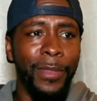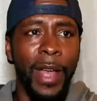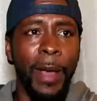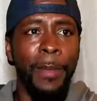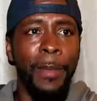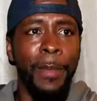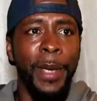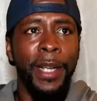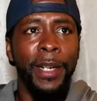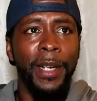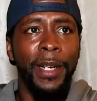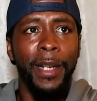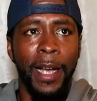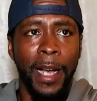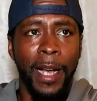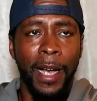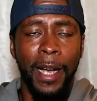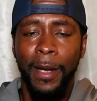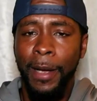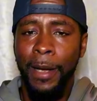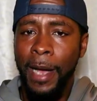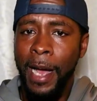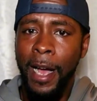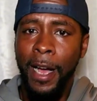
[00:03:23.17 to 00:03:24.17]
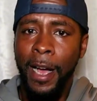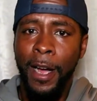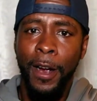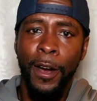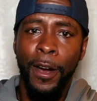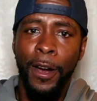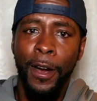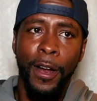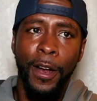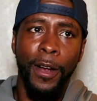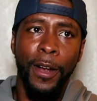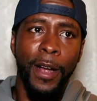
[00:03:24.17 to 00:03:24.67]
I mean,
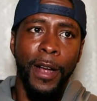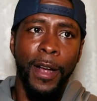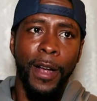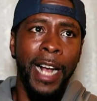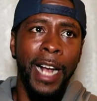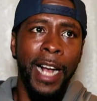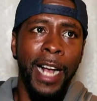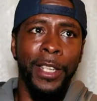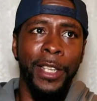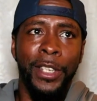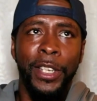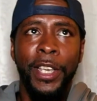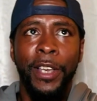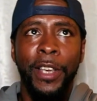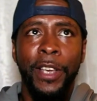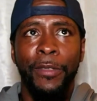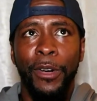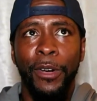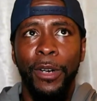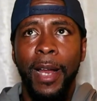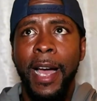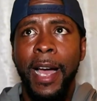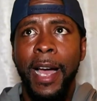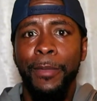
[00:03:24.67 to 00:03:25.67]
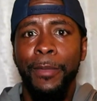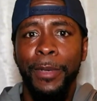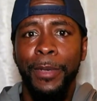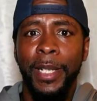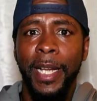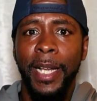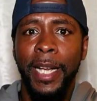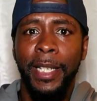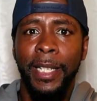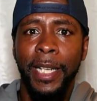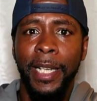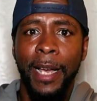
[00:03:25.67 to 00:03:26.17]
I could see if her line was
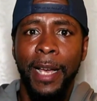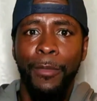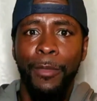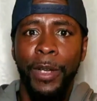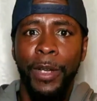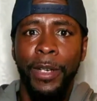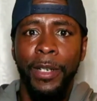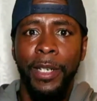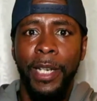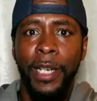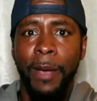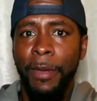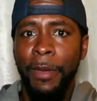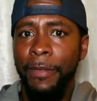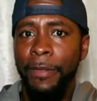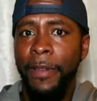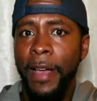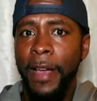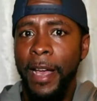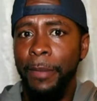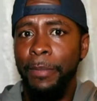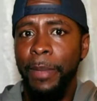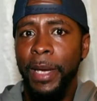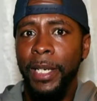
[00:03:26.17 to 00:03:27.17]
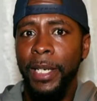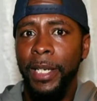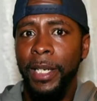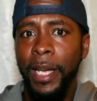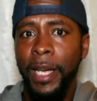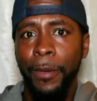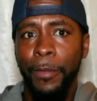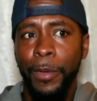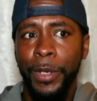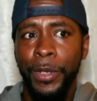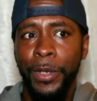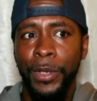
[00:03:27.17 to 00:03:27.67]
like that when Temi
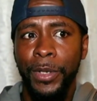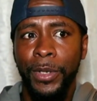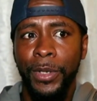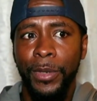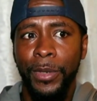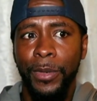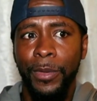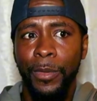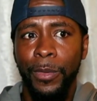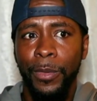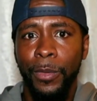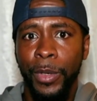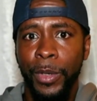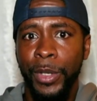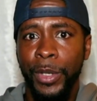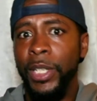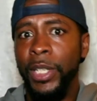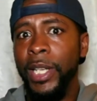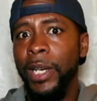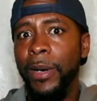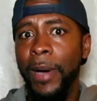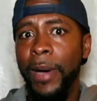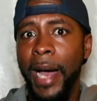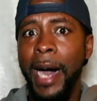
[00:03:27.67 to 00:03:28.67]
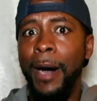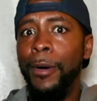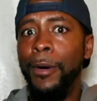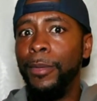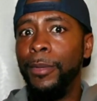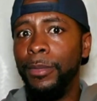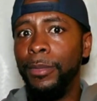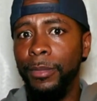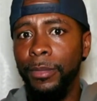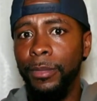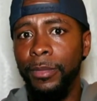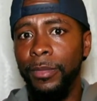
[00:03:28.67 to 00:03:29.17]
Fagbenle was still out.
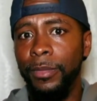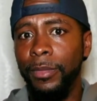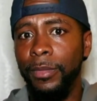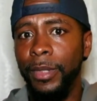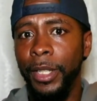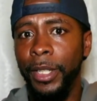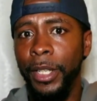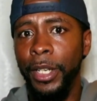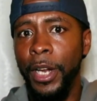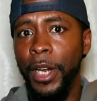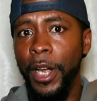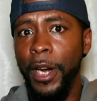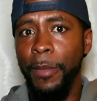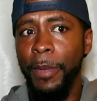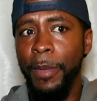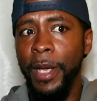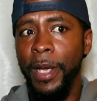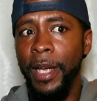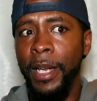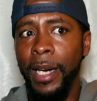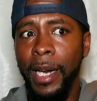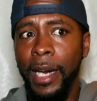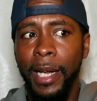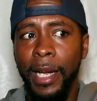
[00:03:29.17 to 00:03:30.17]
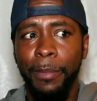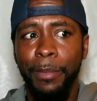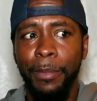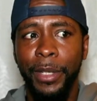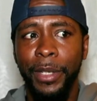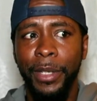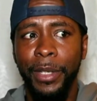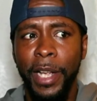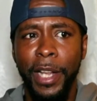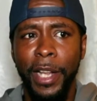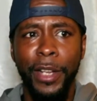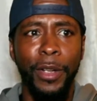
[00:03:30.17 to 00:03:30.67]
You know what I mean? Like,
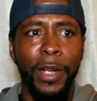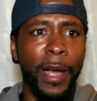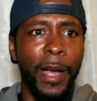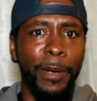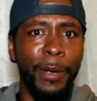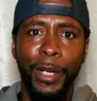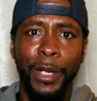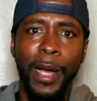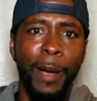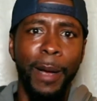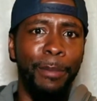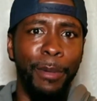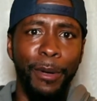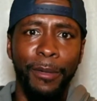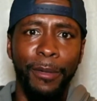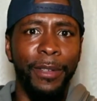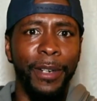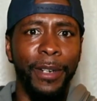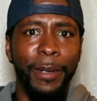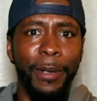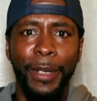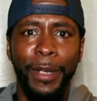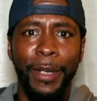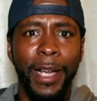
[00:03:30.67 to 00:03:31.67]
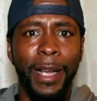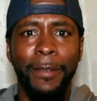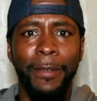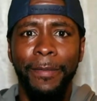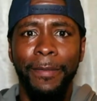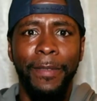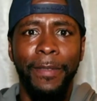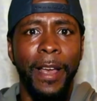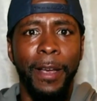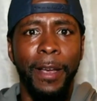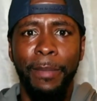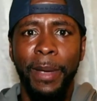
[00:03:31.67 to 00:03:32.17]
but then you got both of them. You got
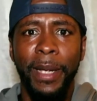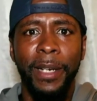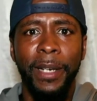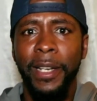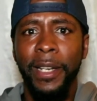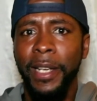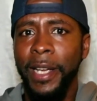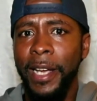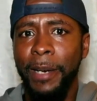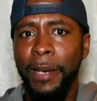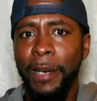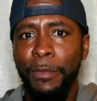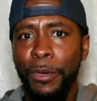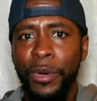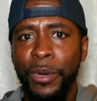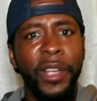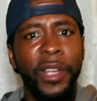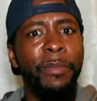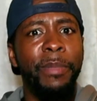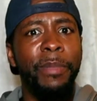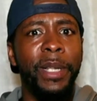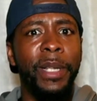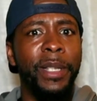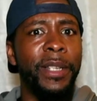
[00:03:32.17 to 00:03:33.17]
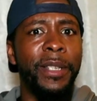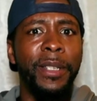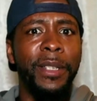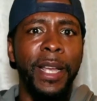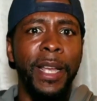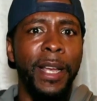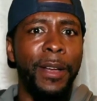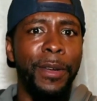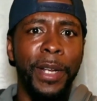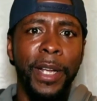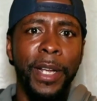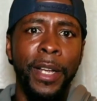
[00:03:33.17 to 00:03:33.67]
Fagbenle and Monique Billings
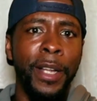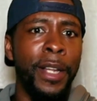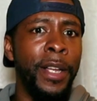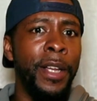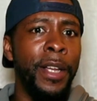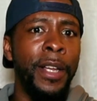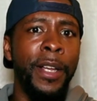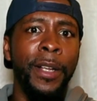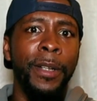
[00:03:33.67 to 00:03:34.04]
down there.